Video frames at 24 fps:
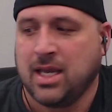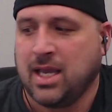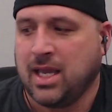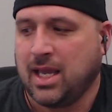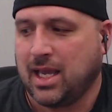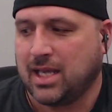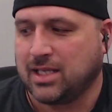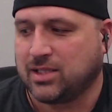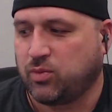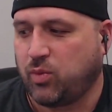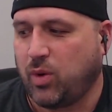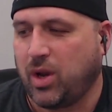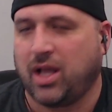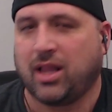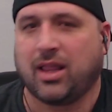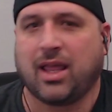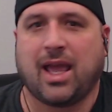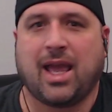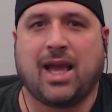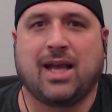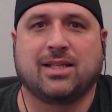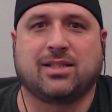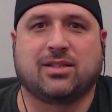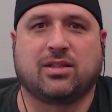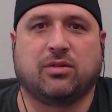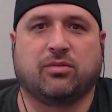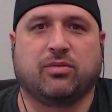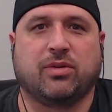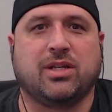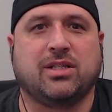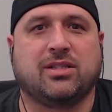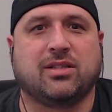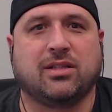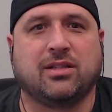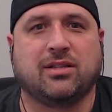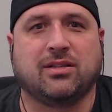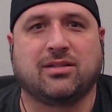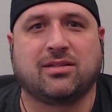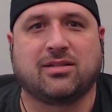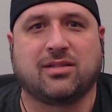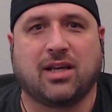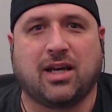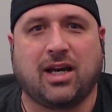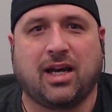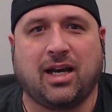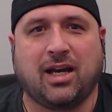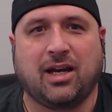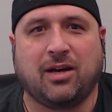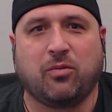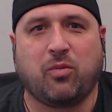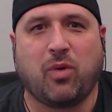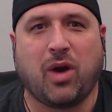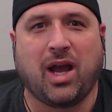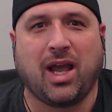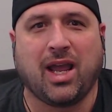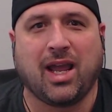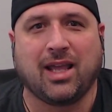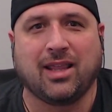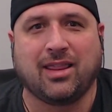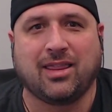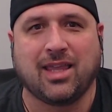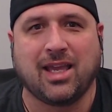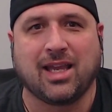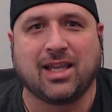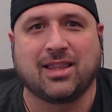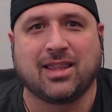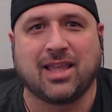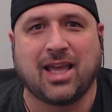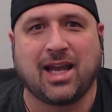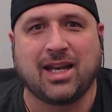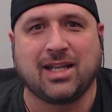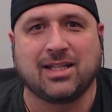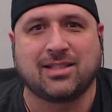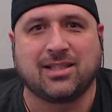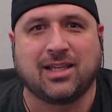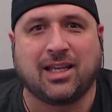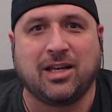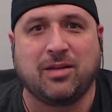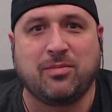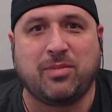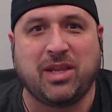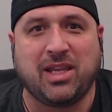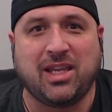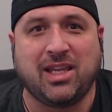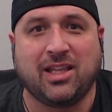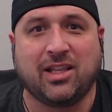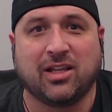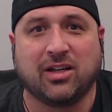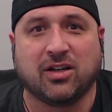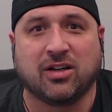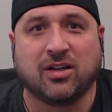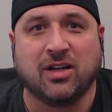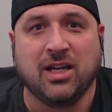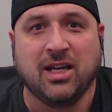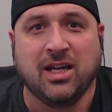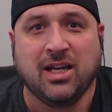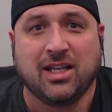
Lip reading: as well as the reasons why I think that it's going to be either